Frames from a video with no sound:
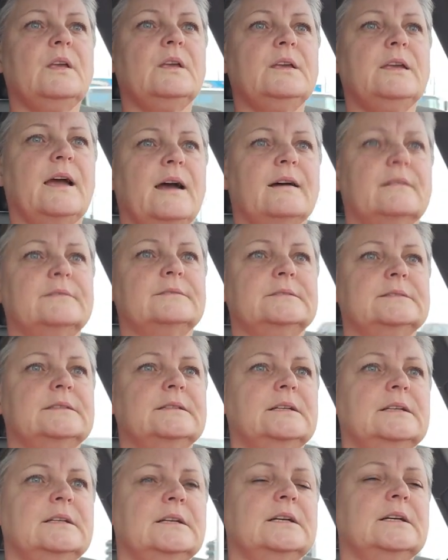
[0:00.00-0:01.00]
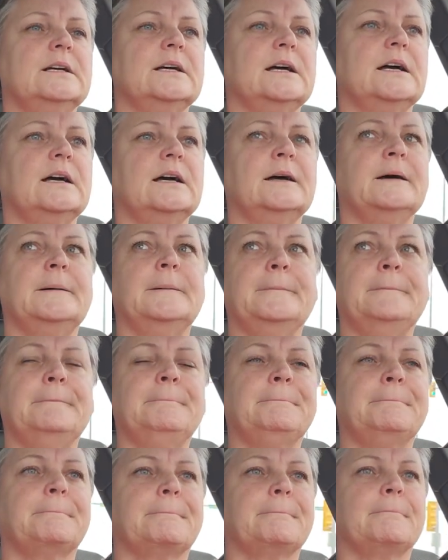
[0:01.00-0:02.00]
yeah.
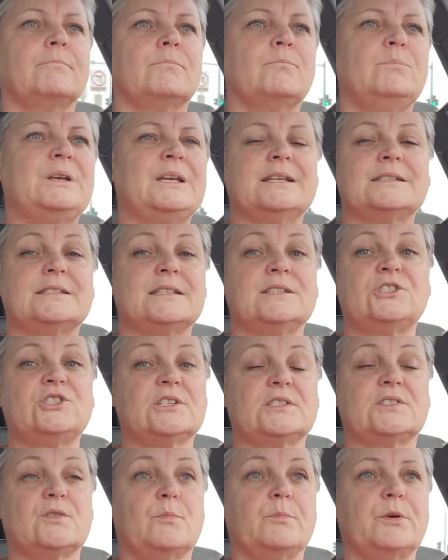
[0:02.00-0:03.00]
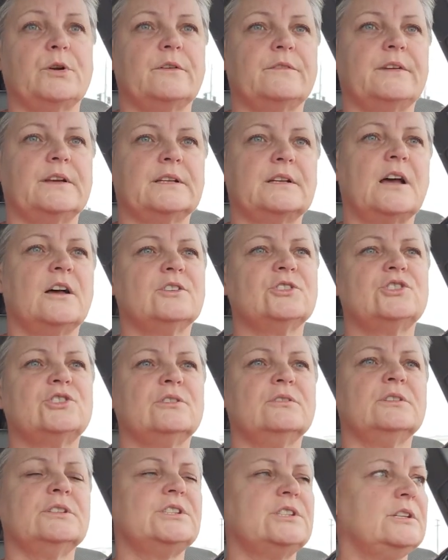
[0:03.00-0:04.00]
Um, because it's just so perfect. I'll
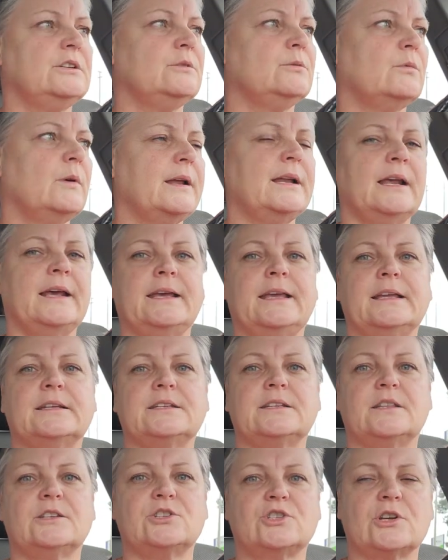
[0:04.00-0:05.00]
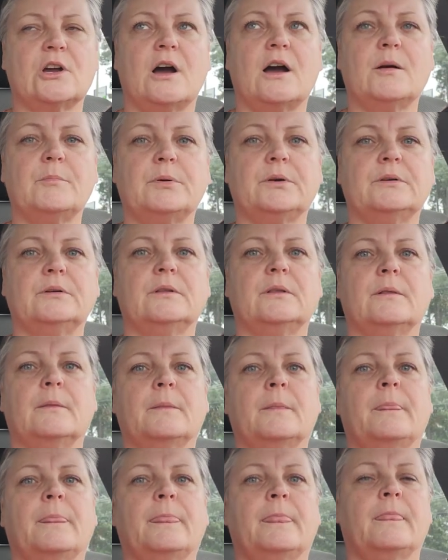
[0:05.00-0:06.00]
show it to you when I get to the shop.
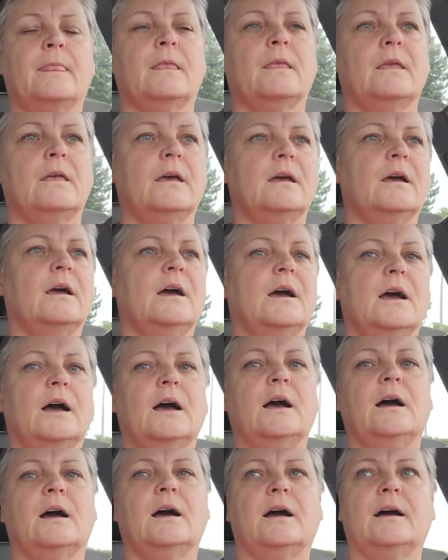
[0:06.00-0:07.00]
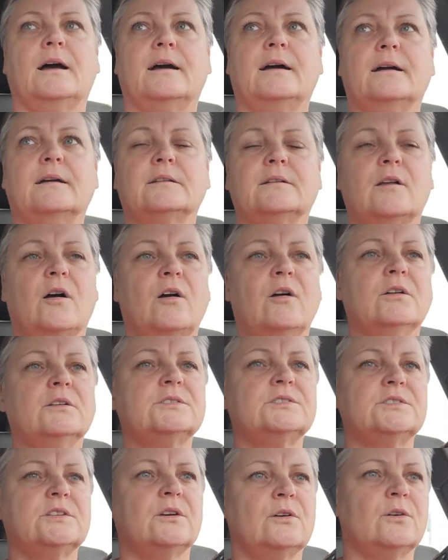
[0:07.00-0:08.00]
Uh,
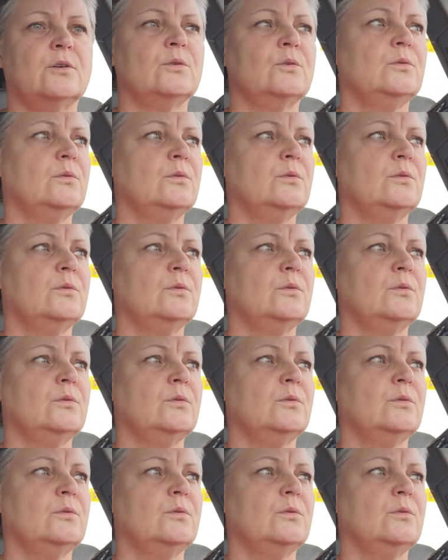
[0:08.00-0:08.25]
also,